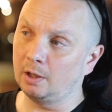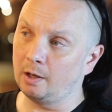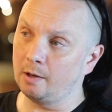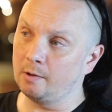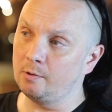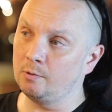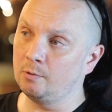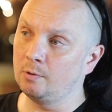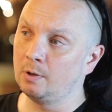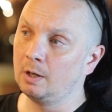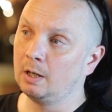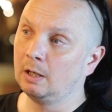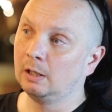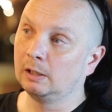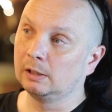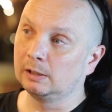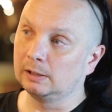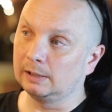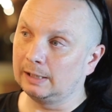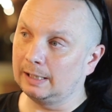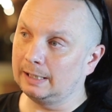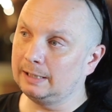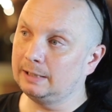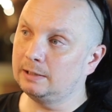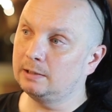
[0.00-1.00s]
though
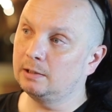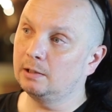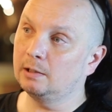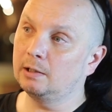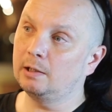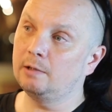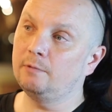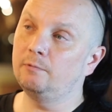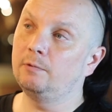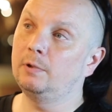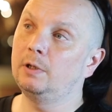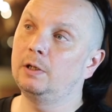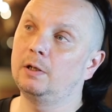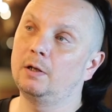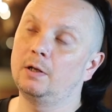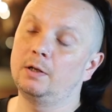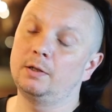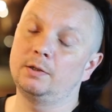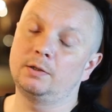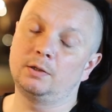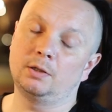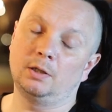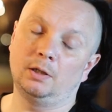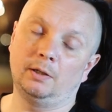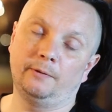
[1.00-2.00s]
later they
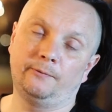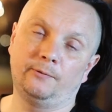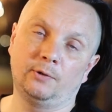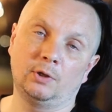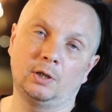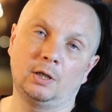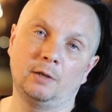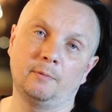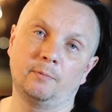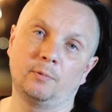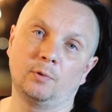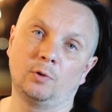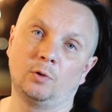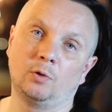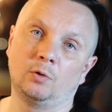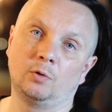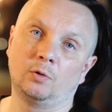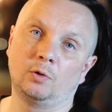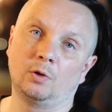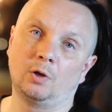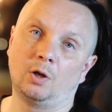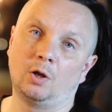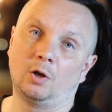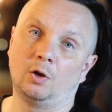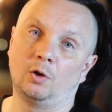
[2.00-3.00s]
realised that if you keep
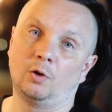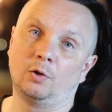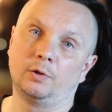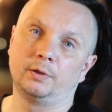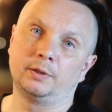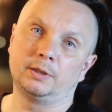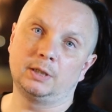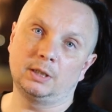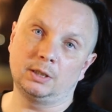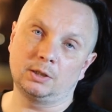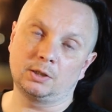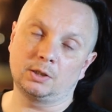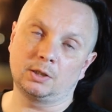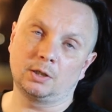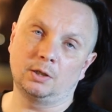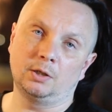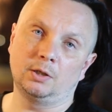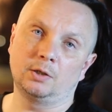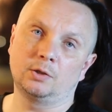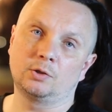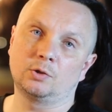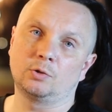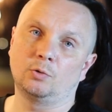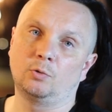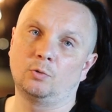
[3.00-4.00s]
them a lot of
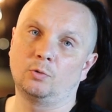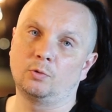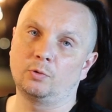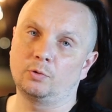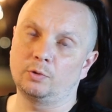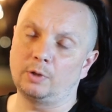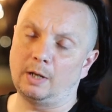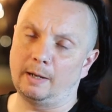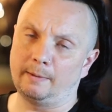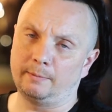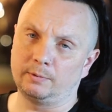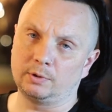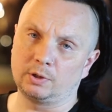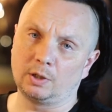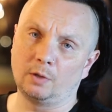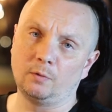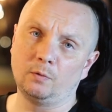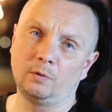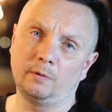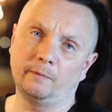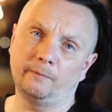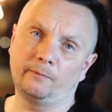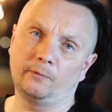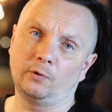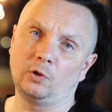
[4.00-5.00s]
discus or
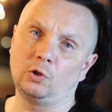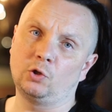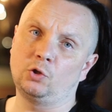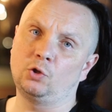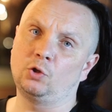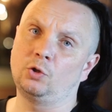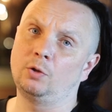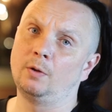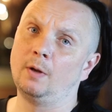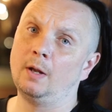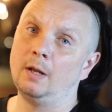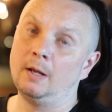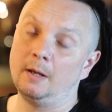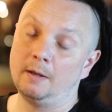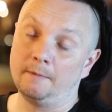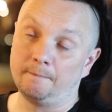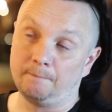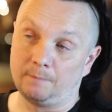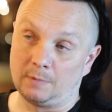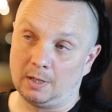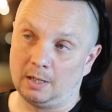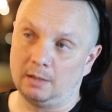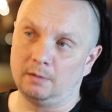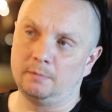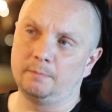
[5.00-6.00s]
Amazonian fish,
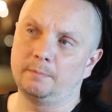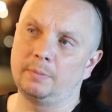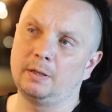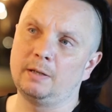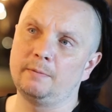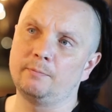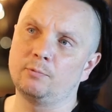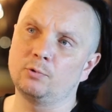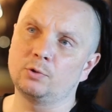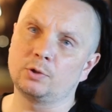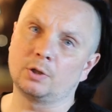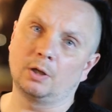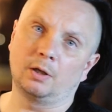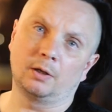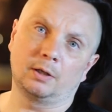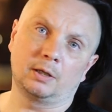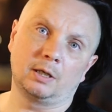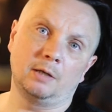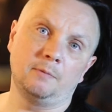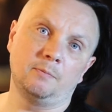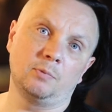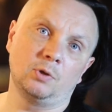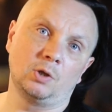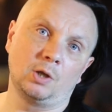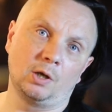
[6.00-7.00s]
then people started
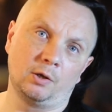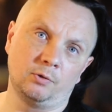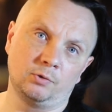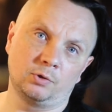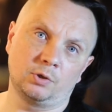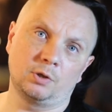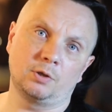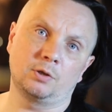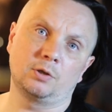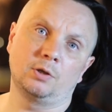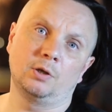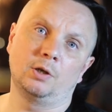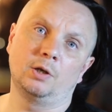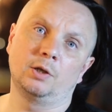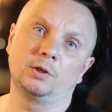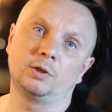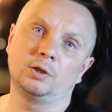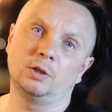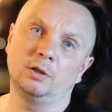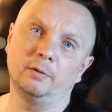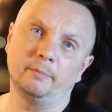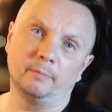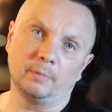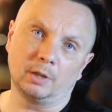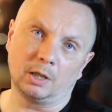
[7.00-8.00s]
keeping those at
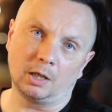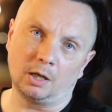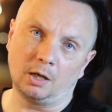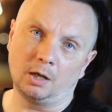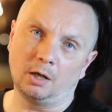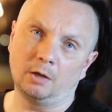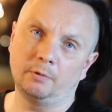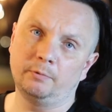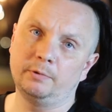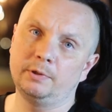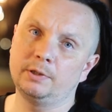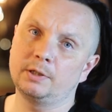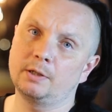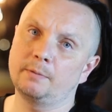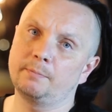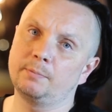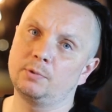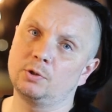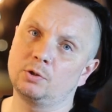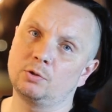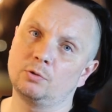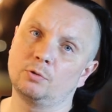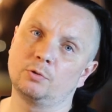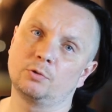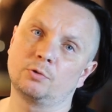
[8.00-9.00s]
30 and the larvae's up
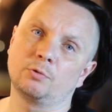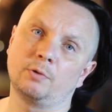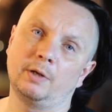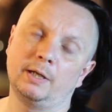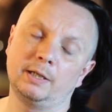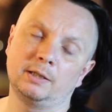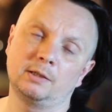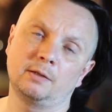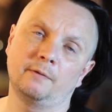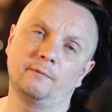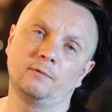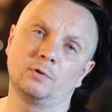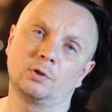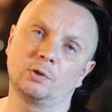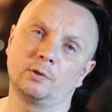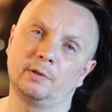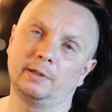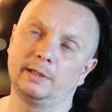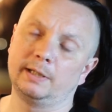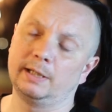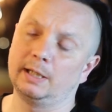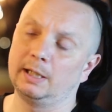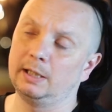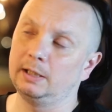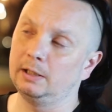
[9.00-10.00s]
at sort of 27,
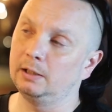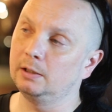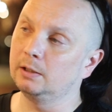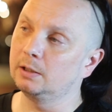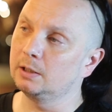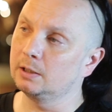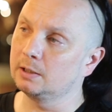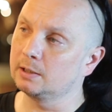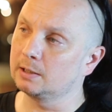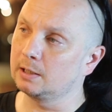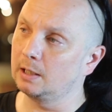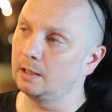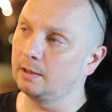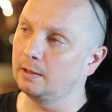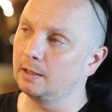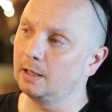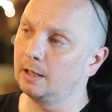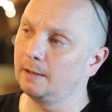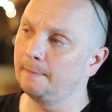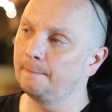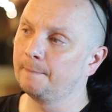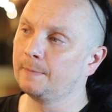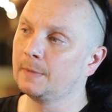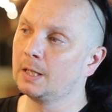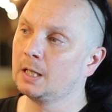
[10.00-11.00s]
28 and things like
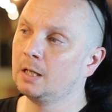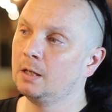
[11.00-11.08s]
that.